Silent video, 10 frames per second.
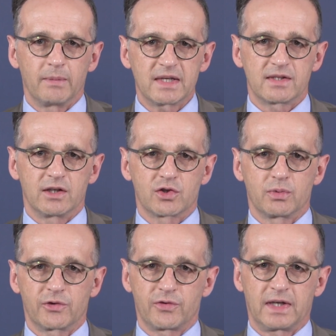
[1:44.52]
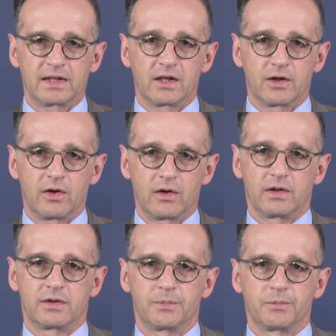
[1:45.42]
message was finally
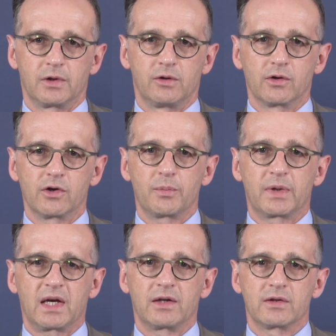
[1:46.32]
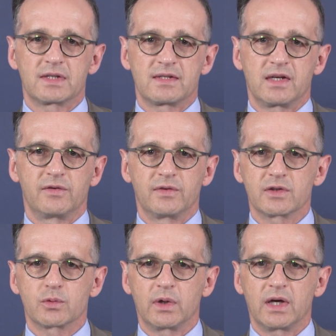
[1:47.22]
heard. Europe cannot save
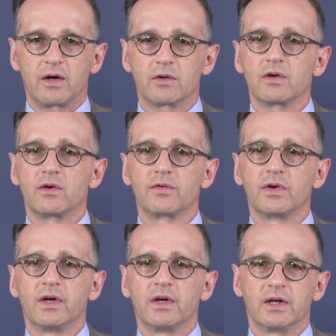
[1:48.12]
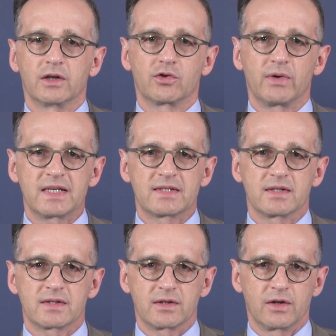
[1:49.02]
its way out of a
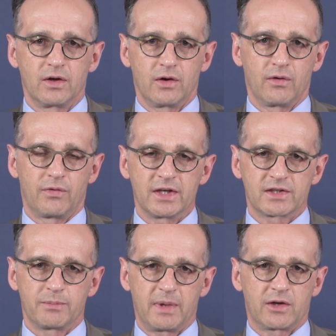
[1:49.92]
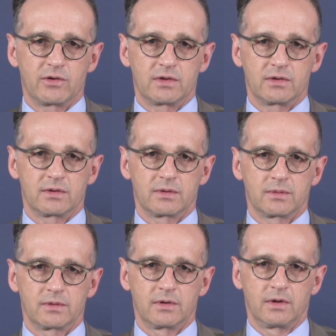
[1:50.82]
crisis of this magnitude.
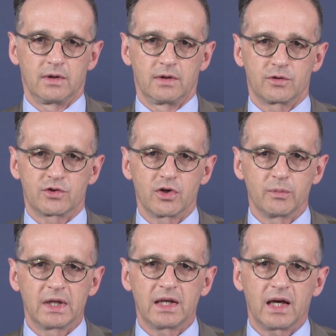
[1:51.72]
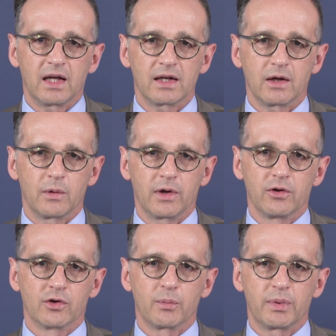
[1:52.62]
For Germany and our
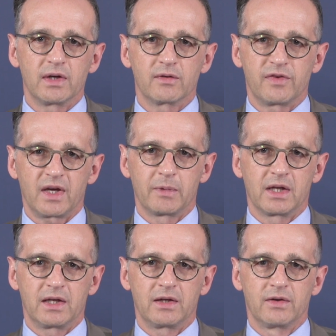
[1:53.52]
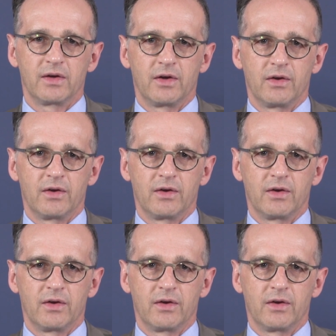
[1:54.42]
European family,